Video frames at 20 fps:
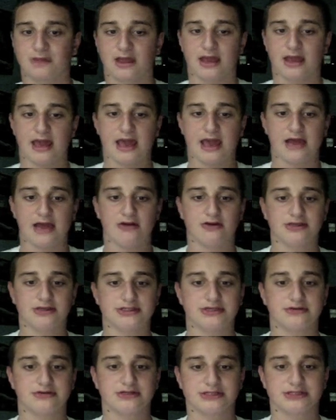and
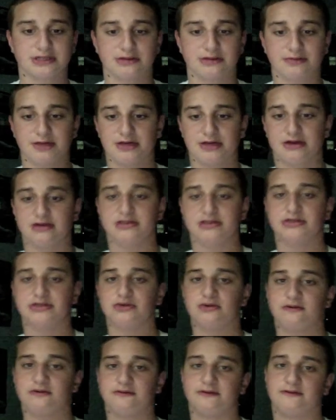also it's going to be a good
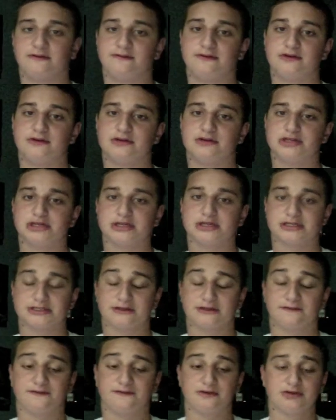tool for the future
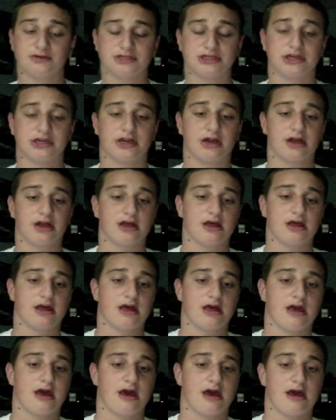because the future
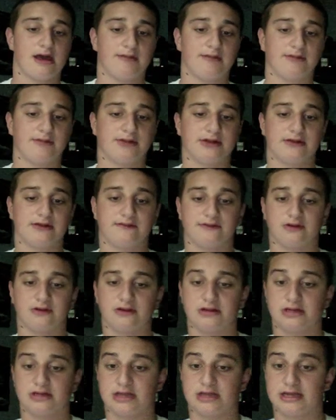I believe
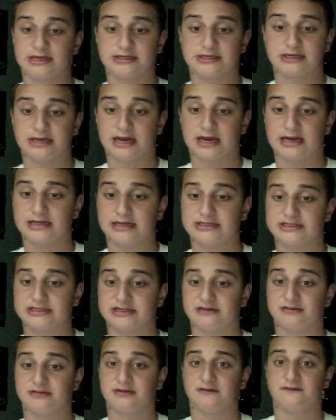that the internet is
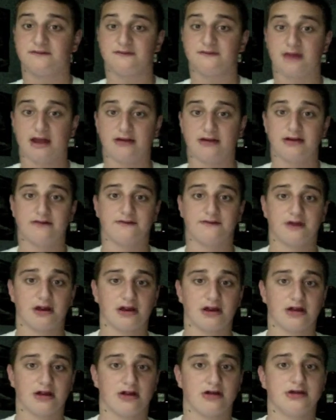going to be very
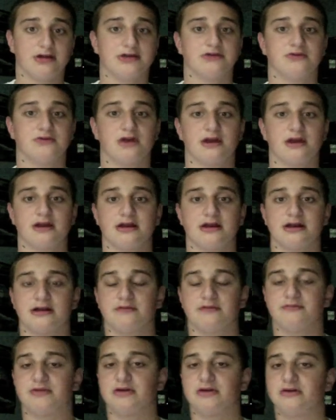very hard to run on a
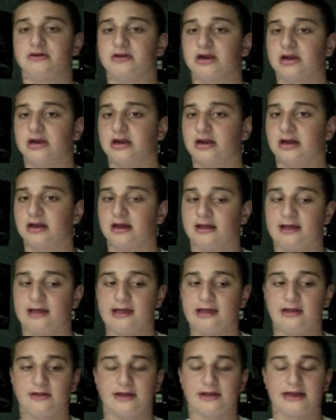computer
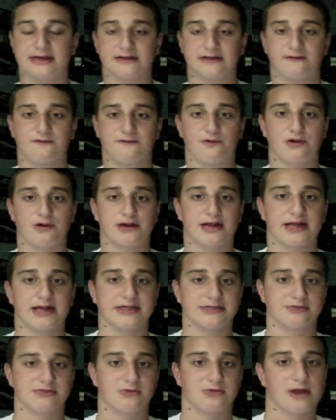that only has 4
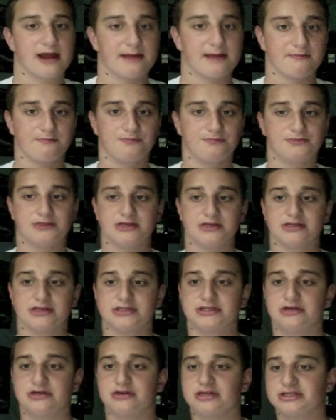gigs of RAM.
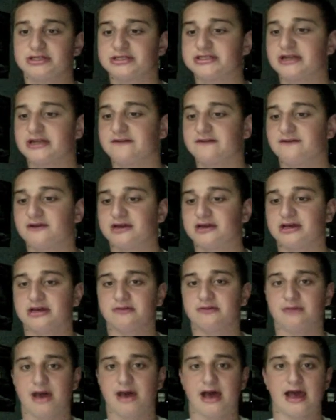So this is definitely a
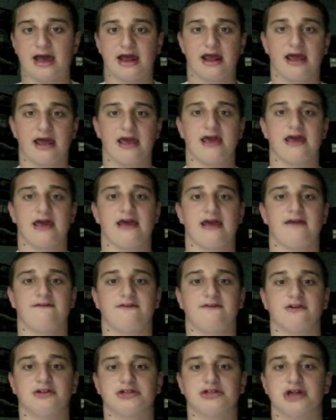good buy
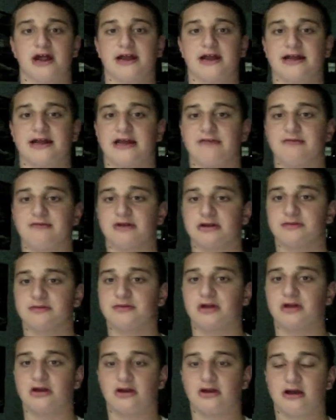if you're trying to keep your
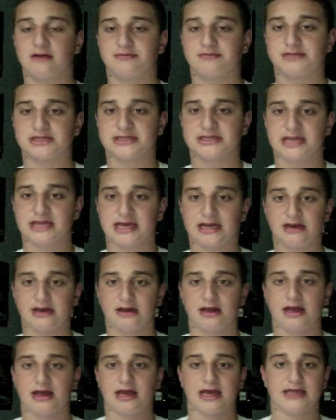computer up to date.
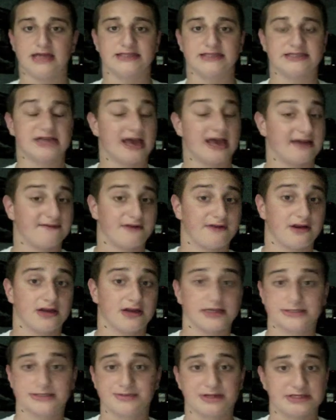It's not
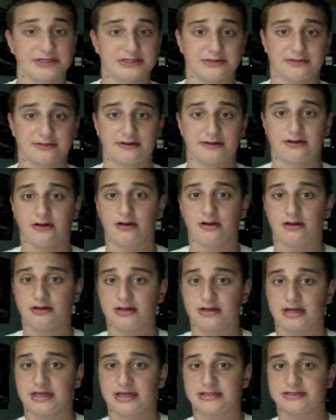very expensive at
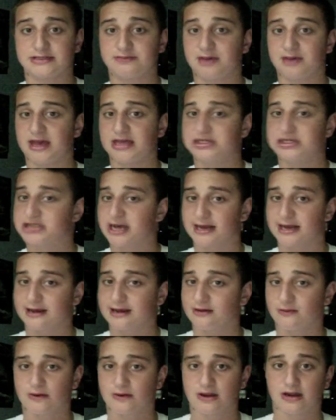all. It's a paycheck
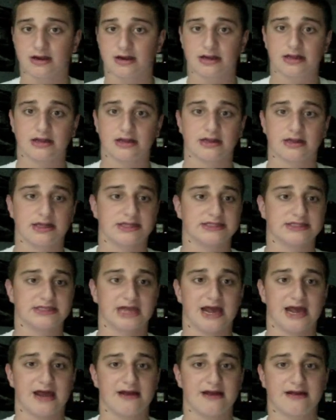at work. It's
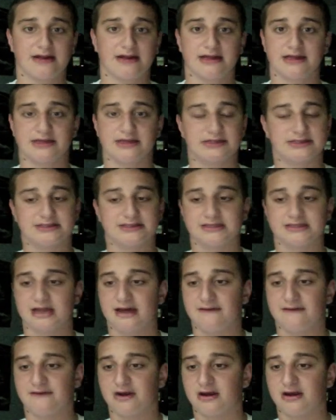not it's
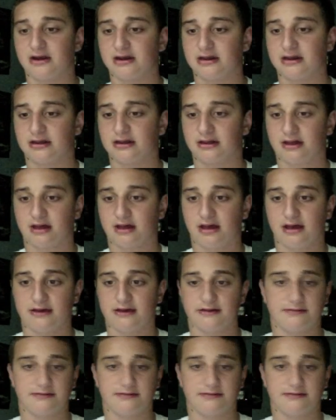not very uh,